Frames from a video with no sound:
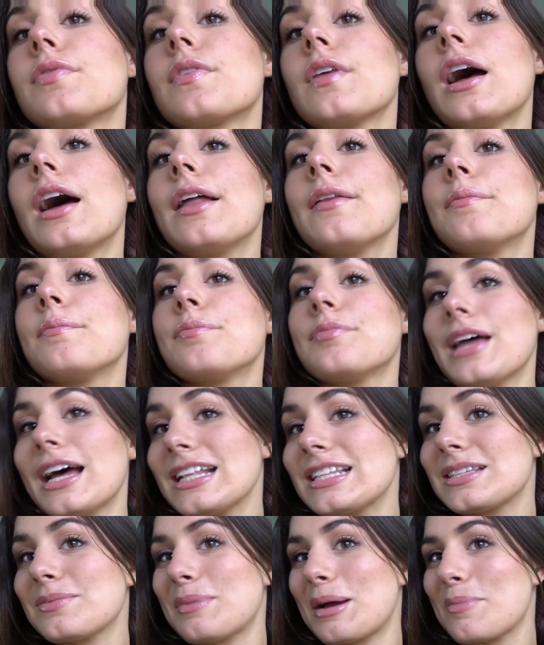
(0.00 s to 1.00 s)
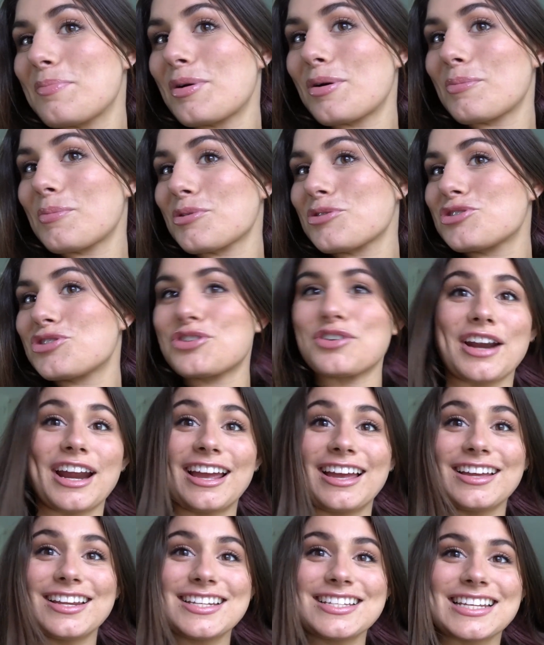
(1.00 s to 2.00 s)
That's my purple
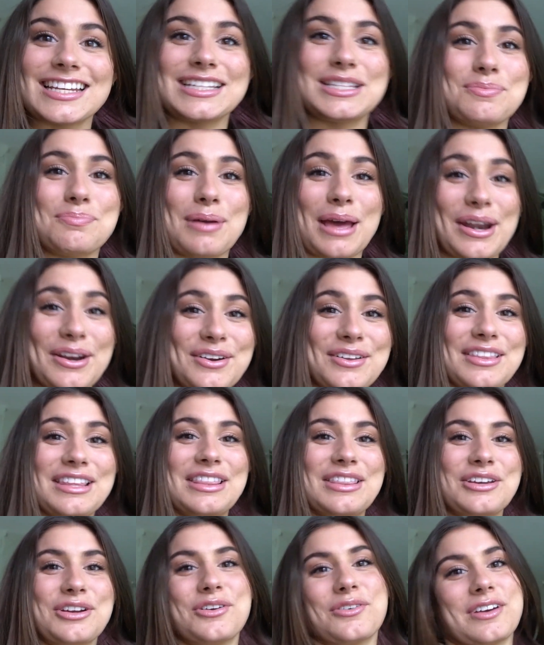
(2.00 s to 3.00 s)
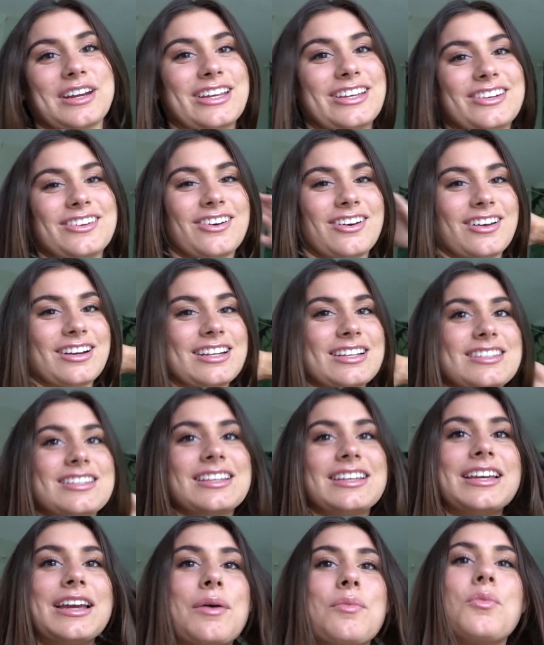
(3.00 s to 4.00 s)
strand. It's better than the green,
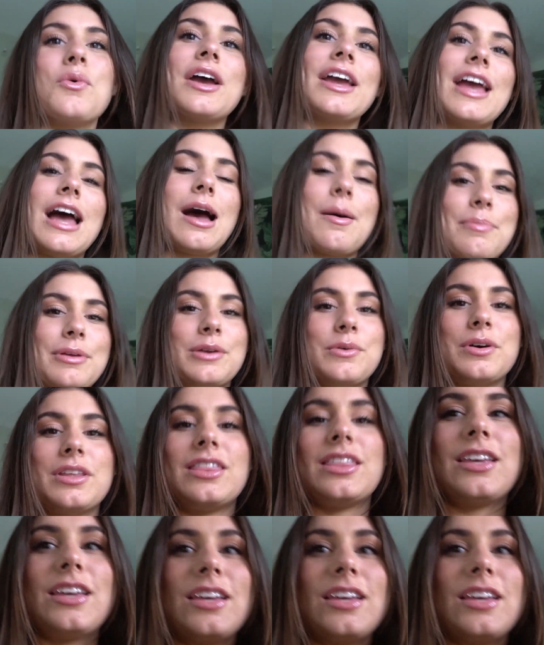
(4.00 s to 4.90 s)
honestly. I'm way happy with